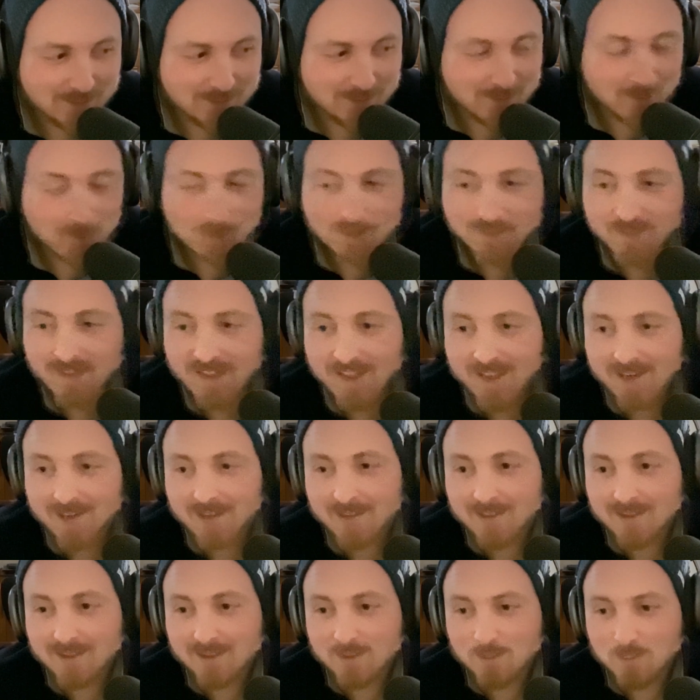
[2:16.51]
Well, we've
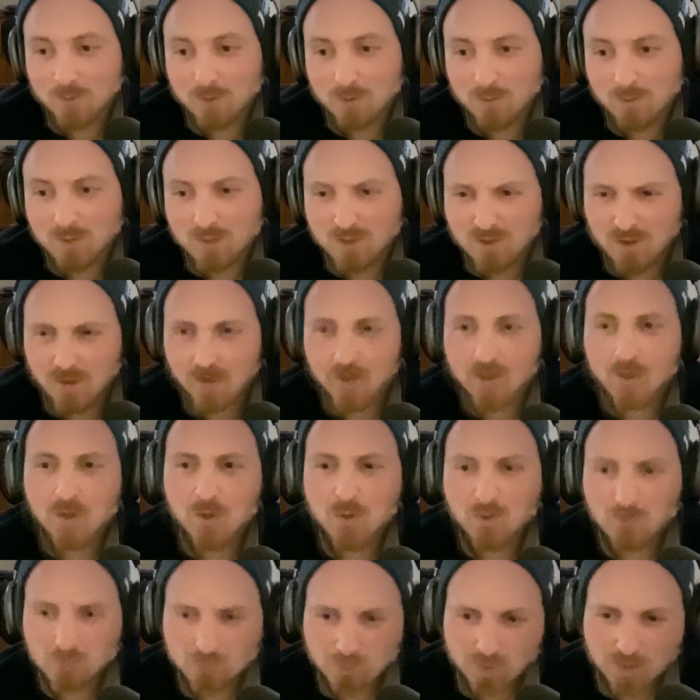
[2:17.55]
had what we call
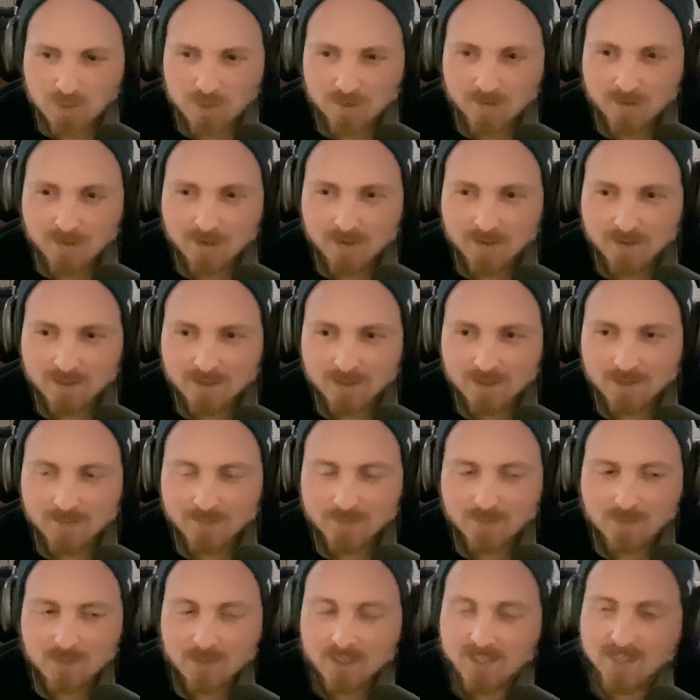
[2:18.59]
cold weather down
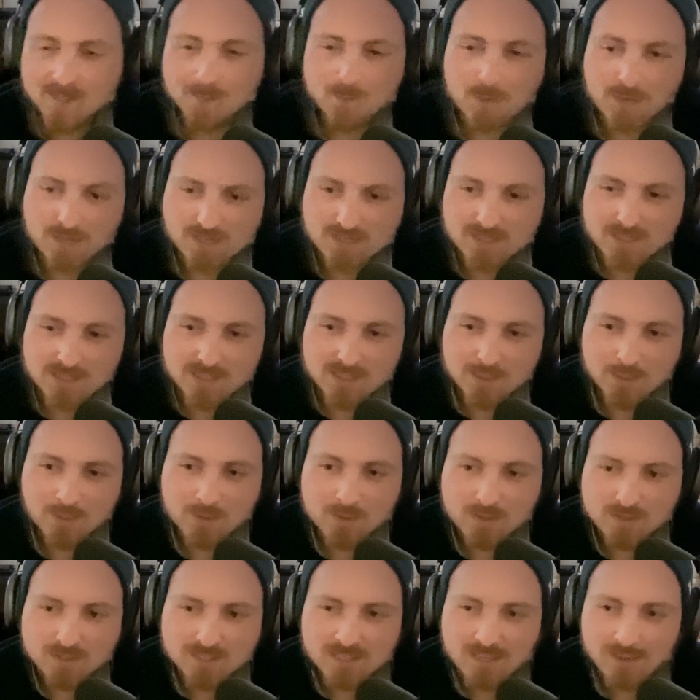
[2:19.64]
here. It's basically
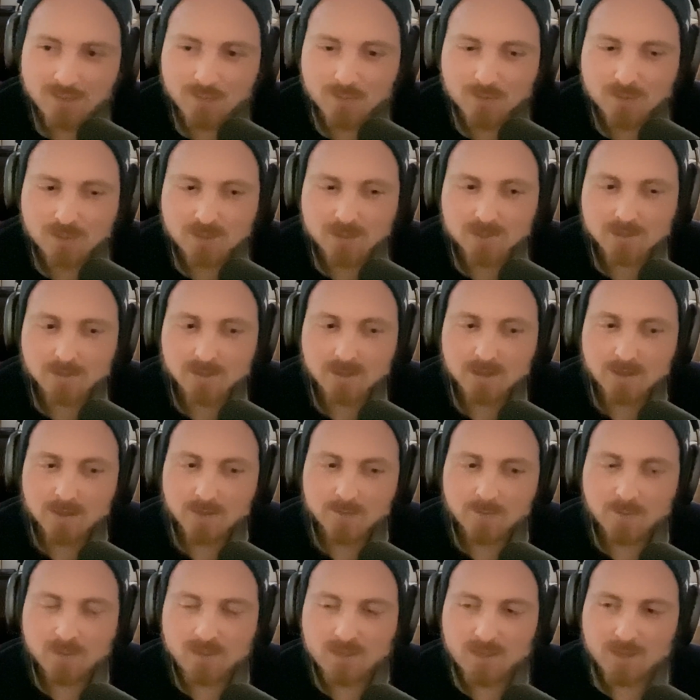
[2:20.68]
when the temperature
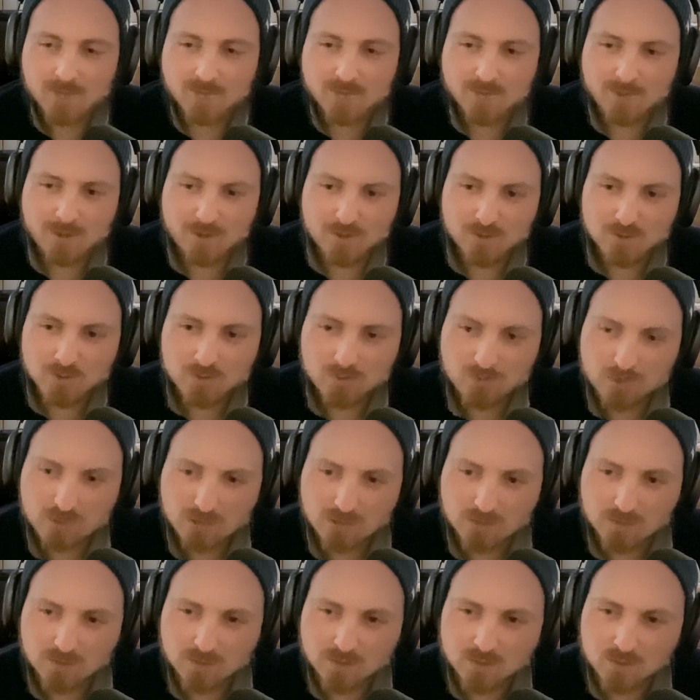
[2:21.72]
becomes about 2
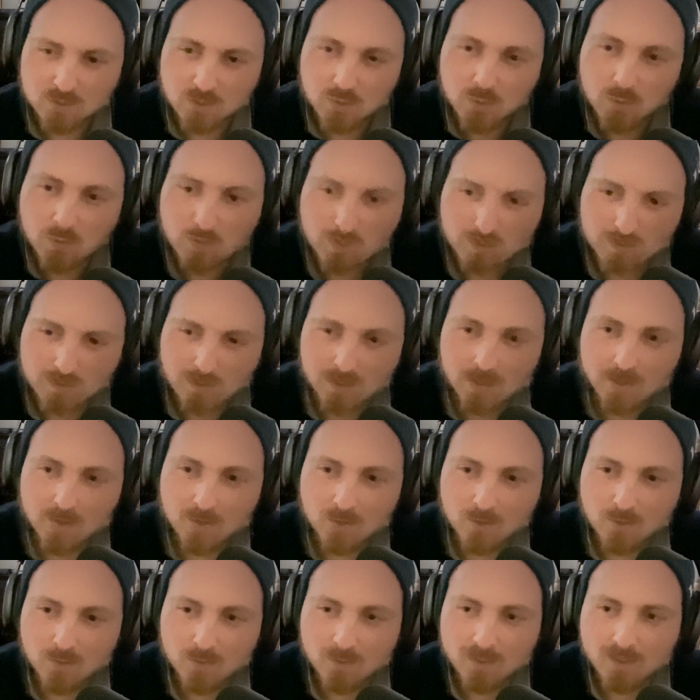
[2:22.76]
degrees cooler than it
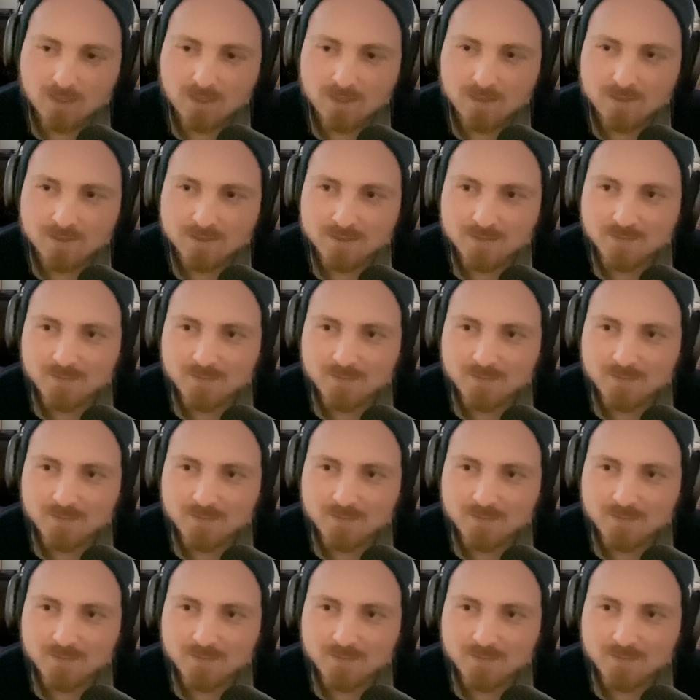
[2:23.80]
normally is.